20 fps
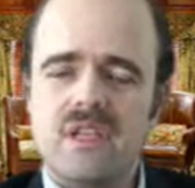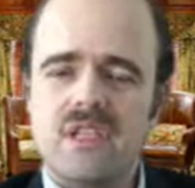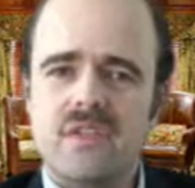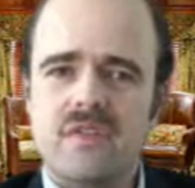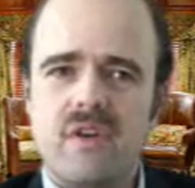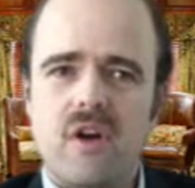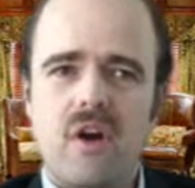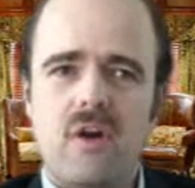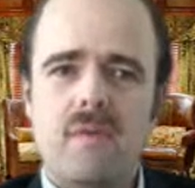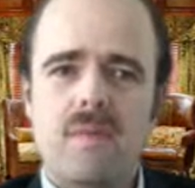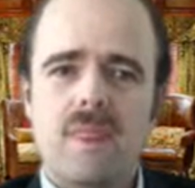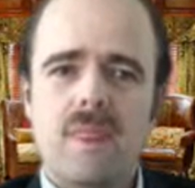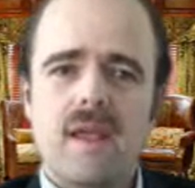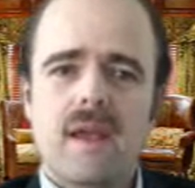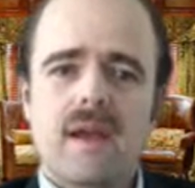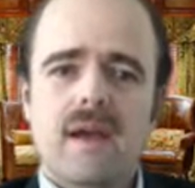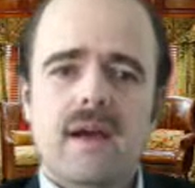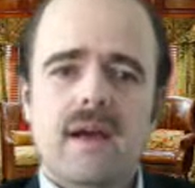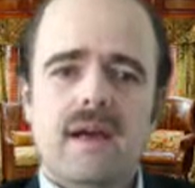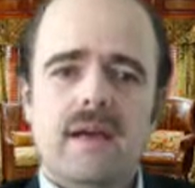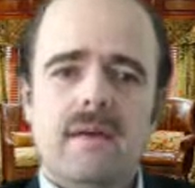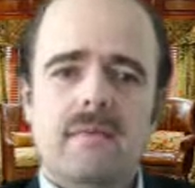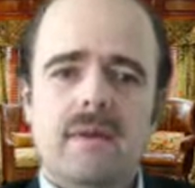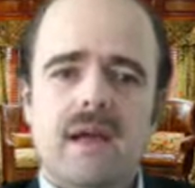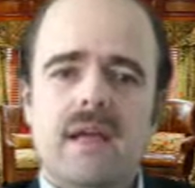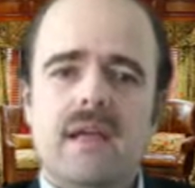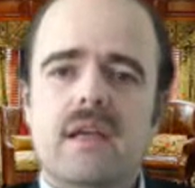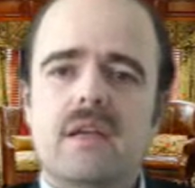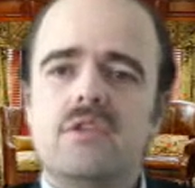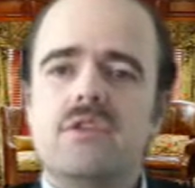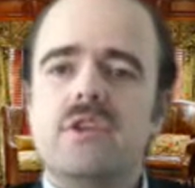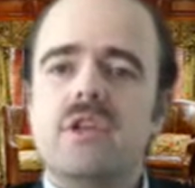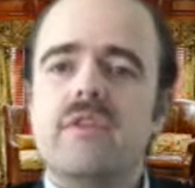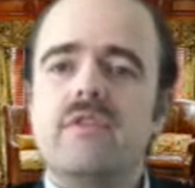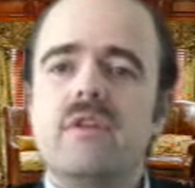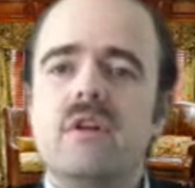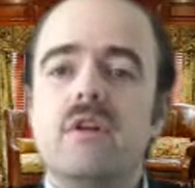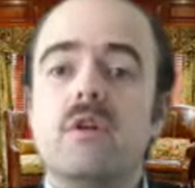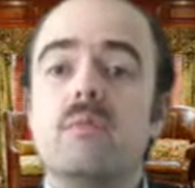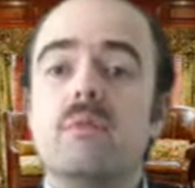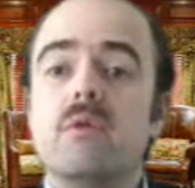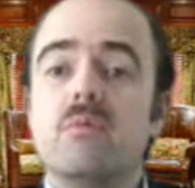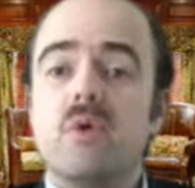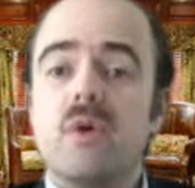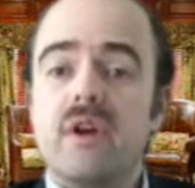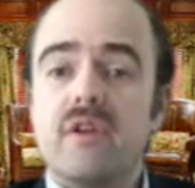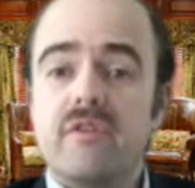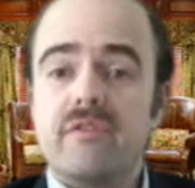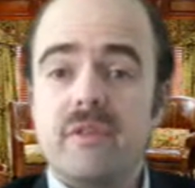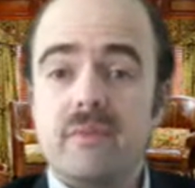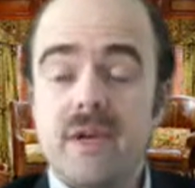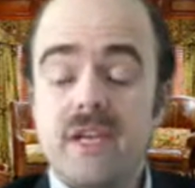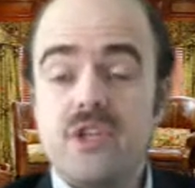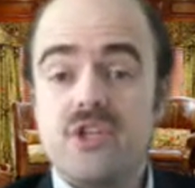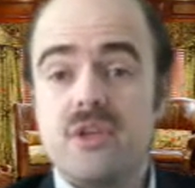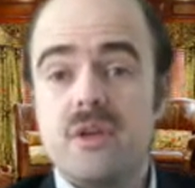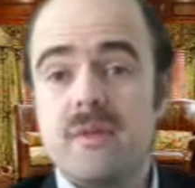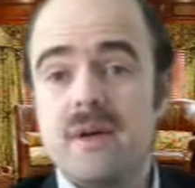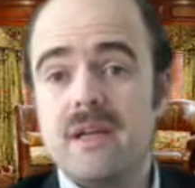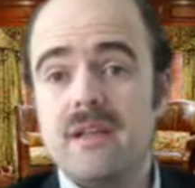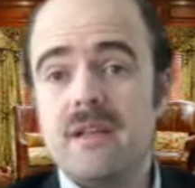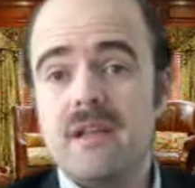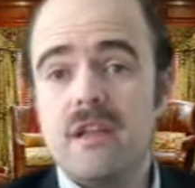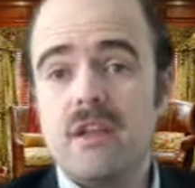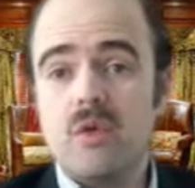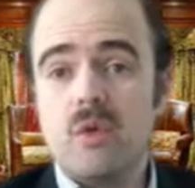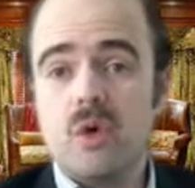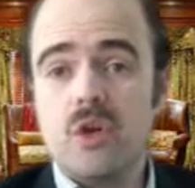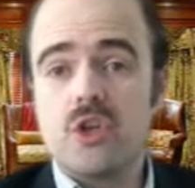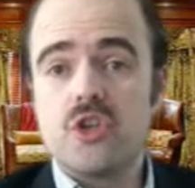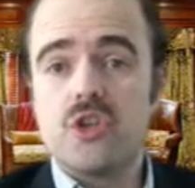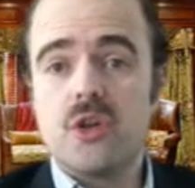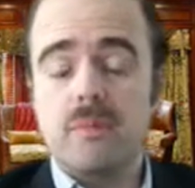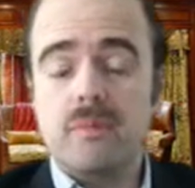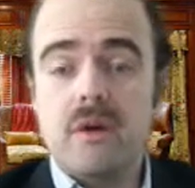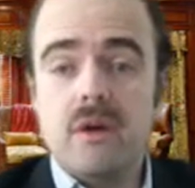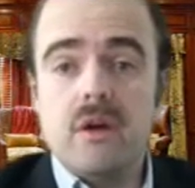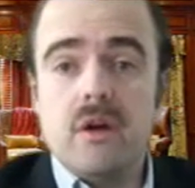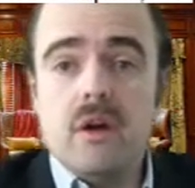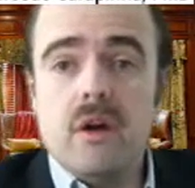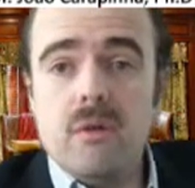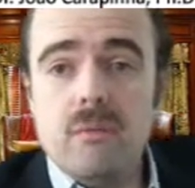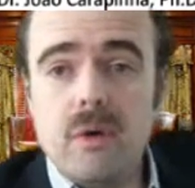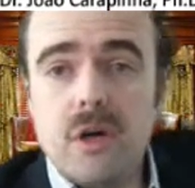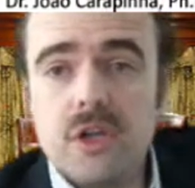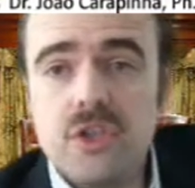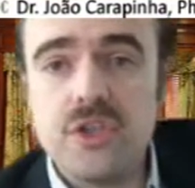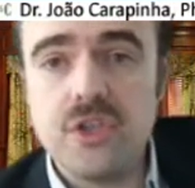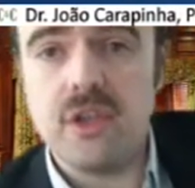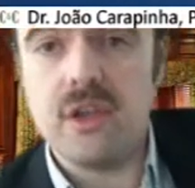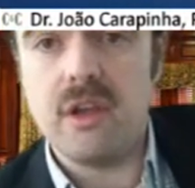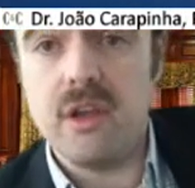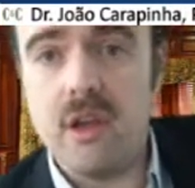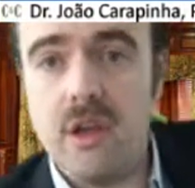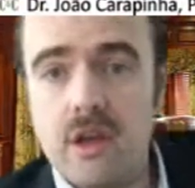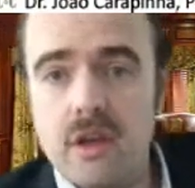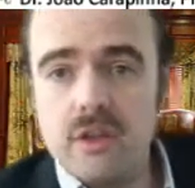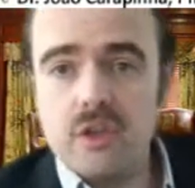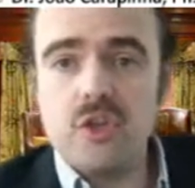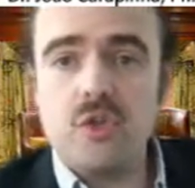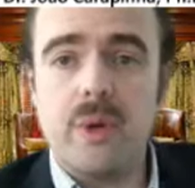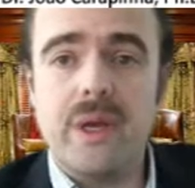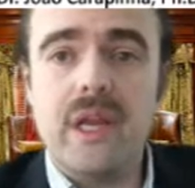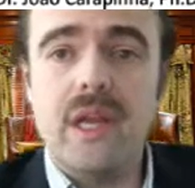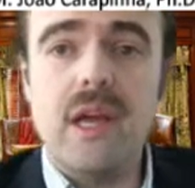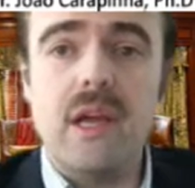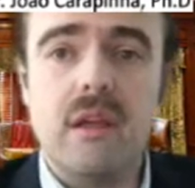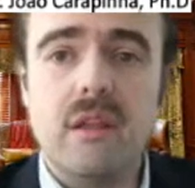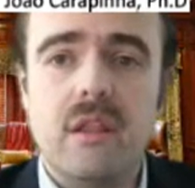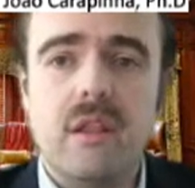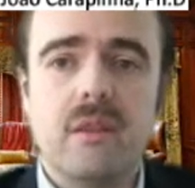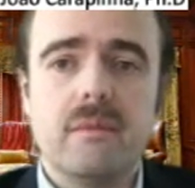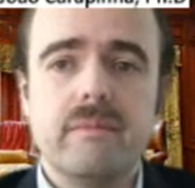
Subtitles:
far, and to give you a little bit more information about the workshop on March the 28th.